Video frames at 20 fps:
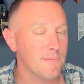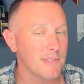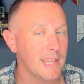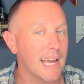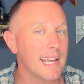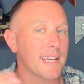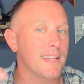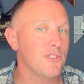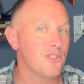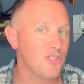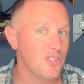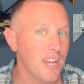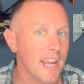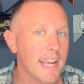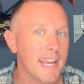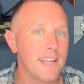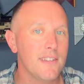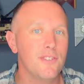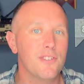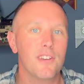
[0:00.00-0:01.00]
that could
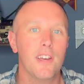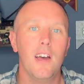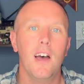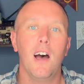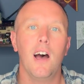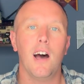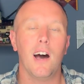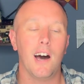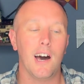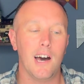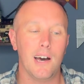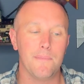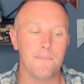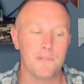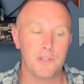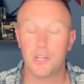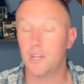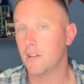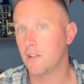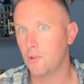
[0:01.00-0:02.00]
change
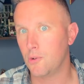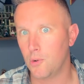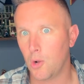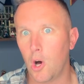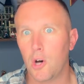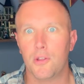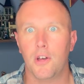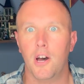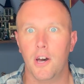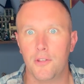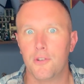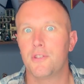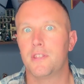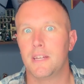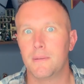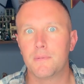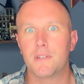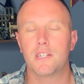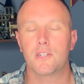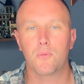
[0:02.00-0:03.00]
to include all other
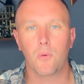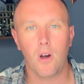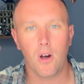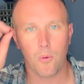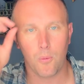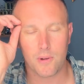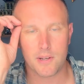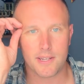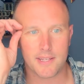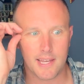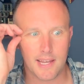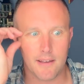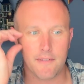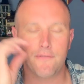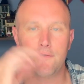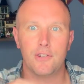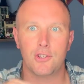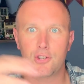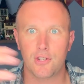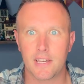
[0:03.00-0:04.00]
themes as well once they
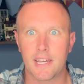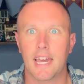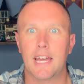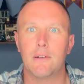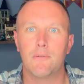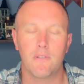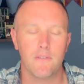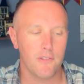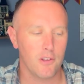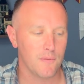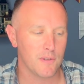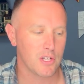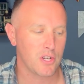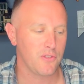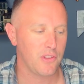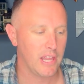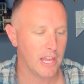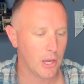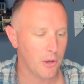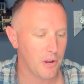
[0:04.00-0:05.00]
officially kind of reveal this on
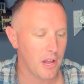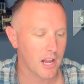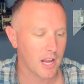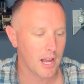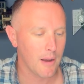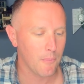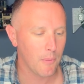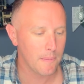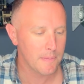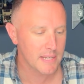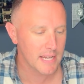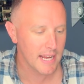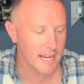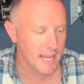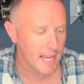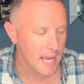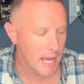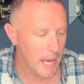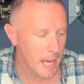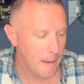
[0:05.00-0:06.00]
the lego.com
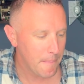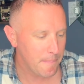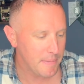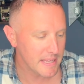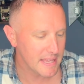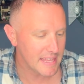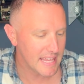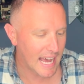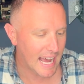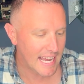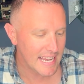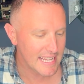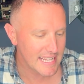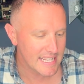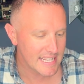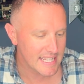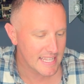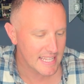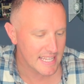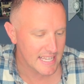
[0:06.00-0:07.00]
website. But that
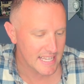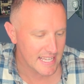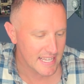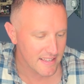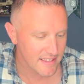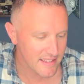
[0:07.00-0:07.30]
is the